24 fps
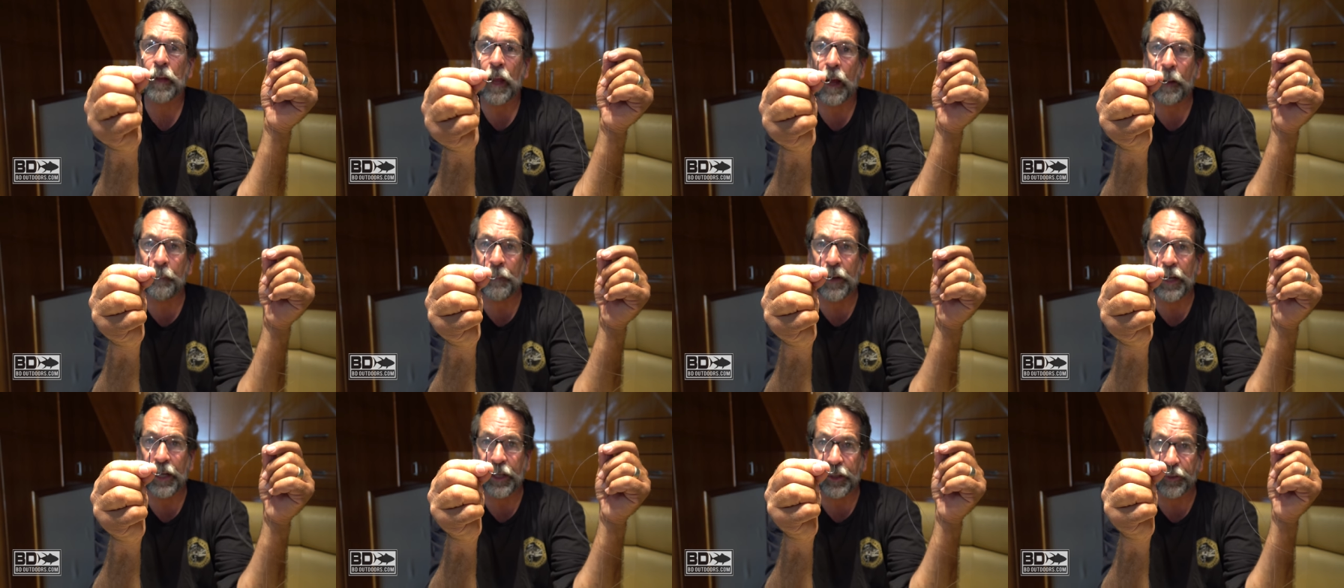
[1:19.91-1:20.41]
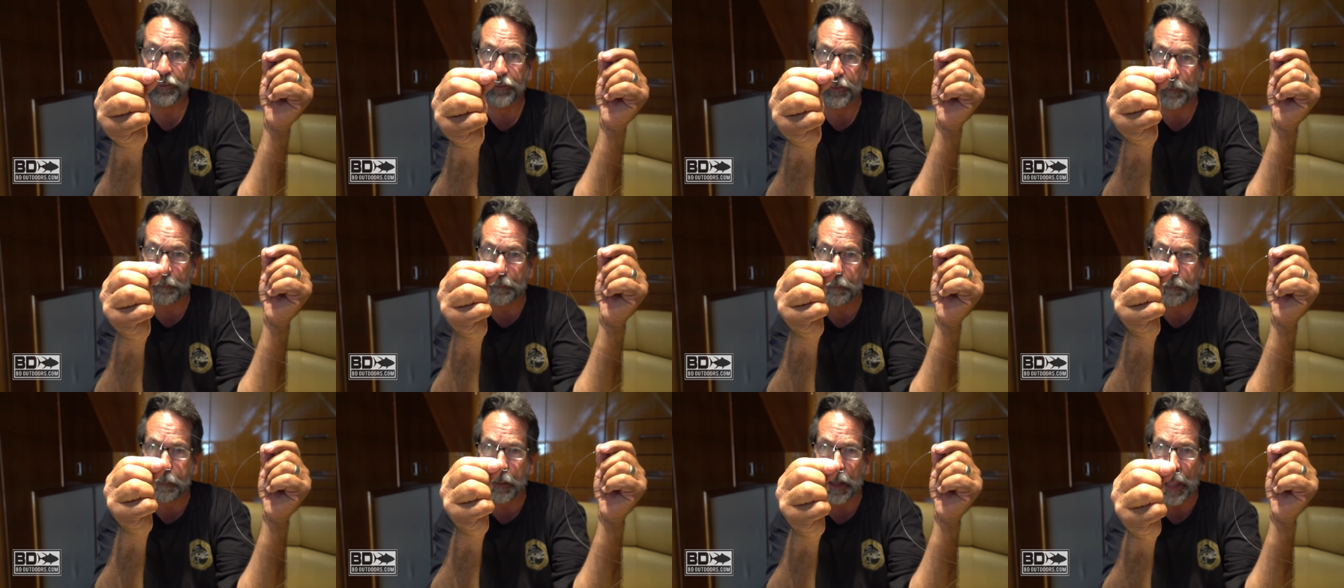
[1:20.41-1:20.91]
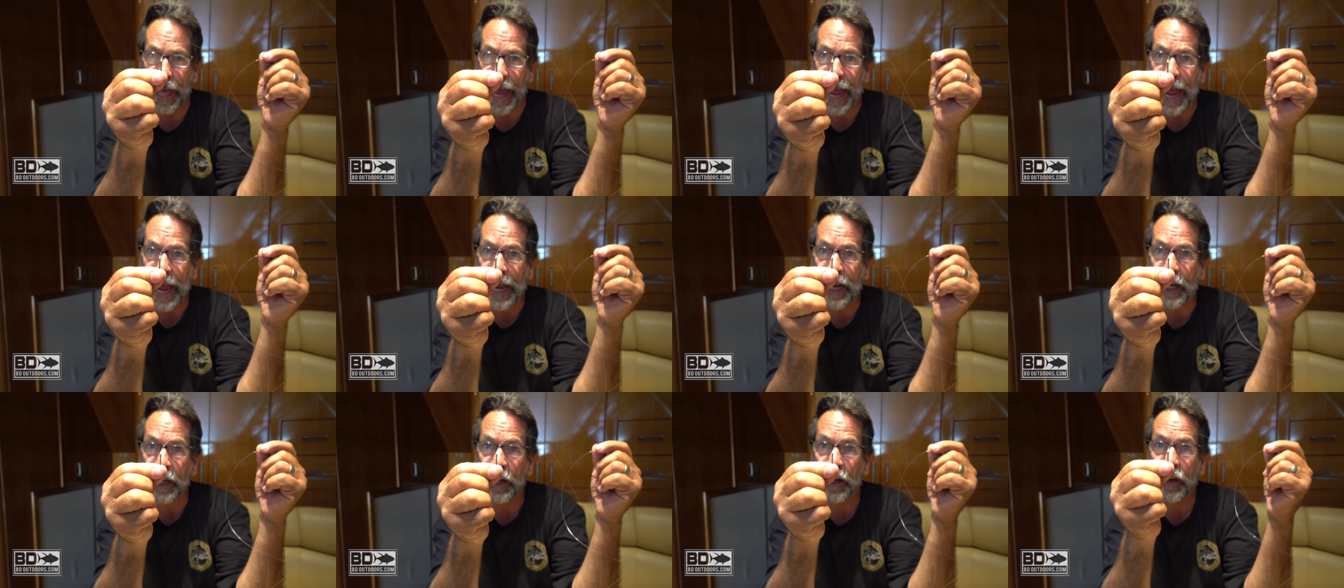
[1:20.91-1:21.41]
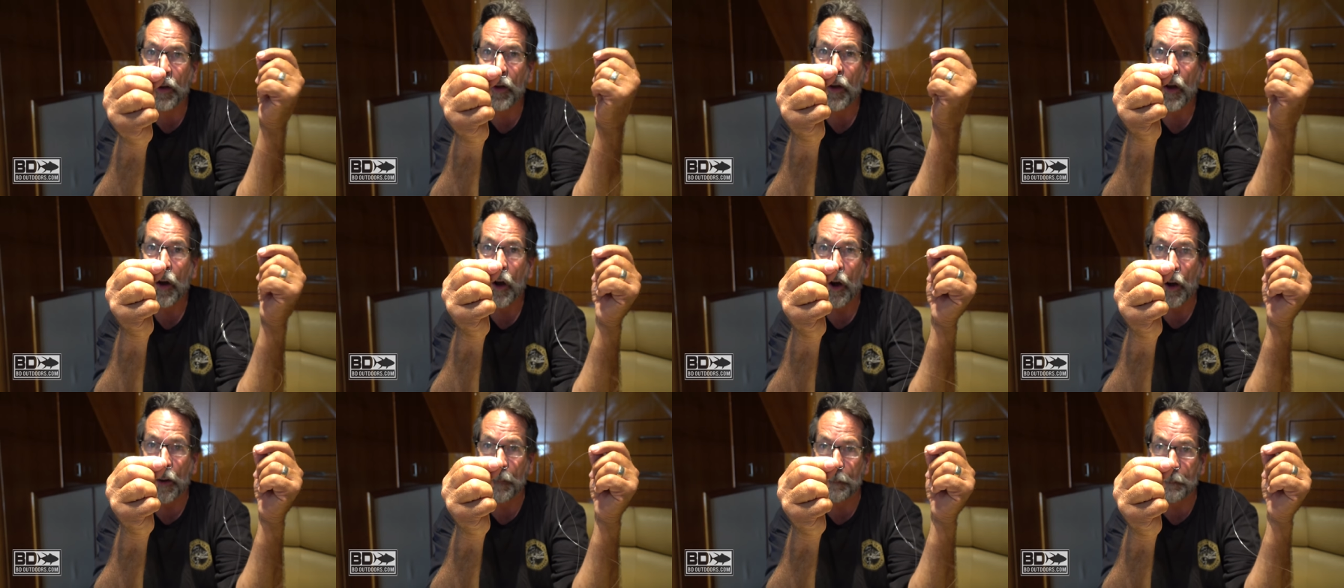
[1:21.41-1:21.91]
I'm gonna use a black
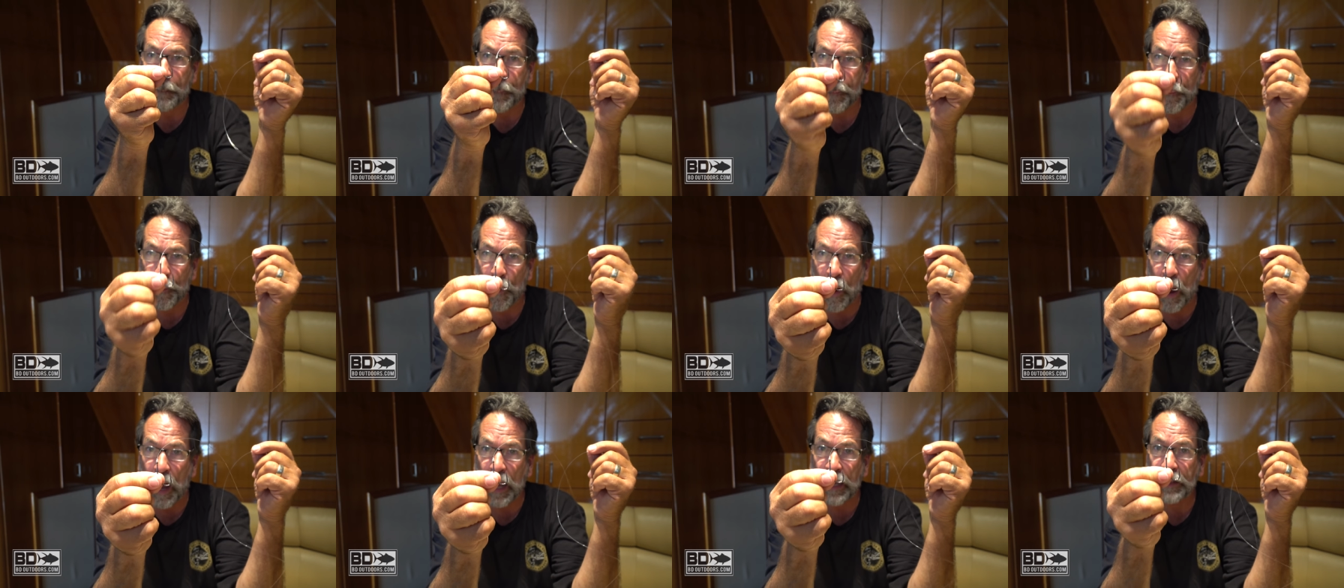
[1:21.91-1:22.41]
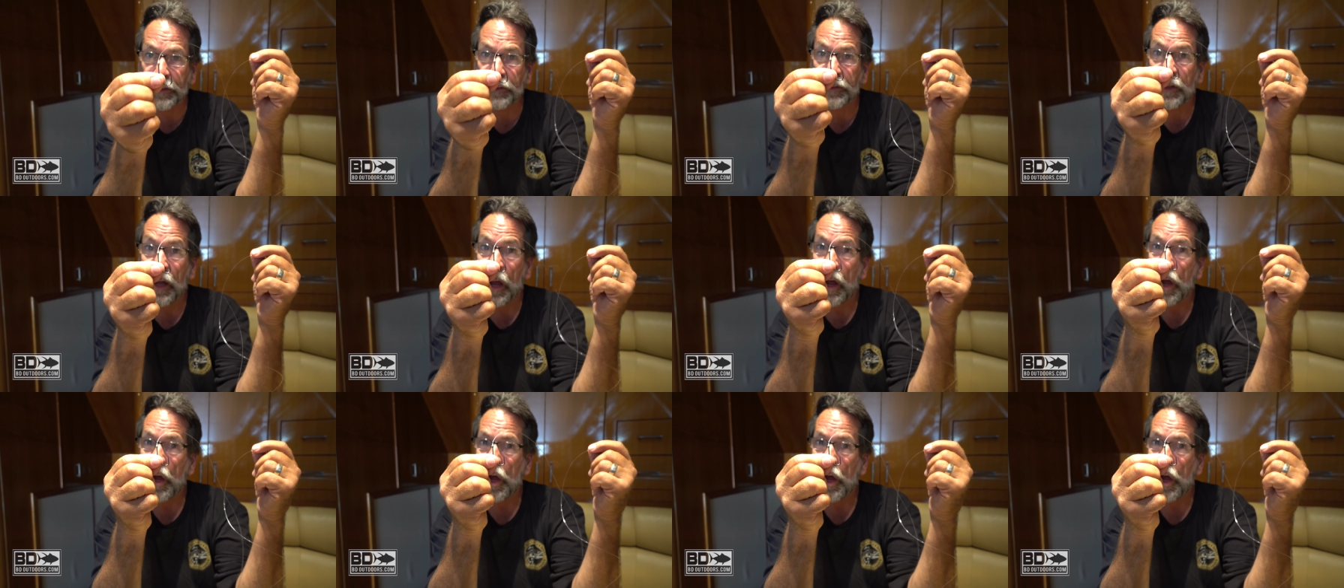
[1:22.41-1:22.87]
or bronze